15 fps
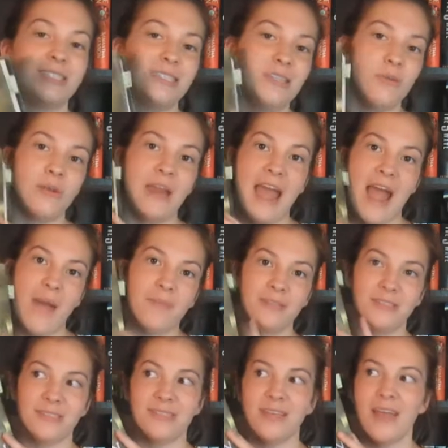see what
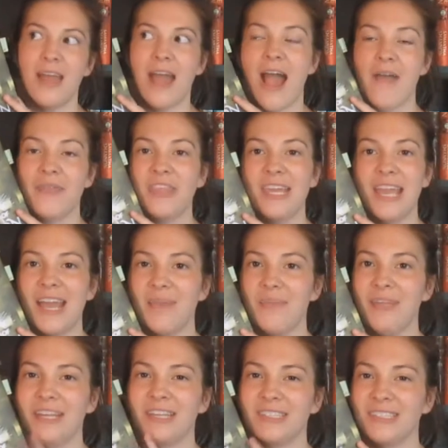happens at the end,
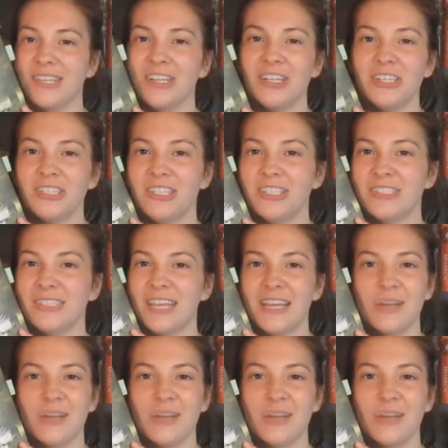because there are just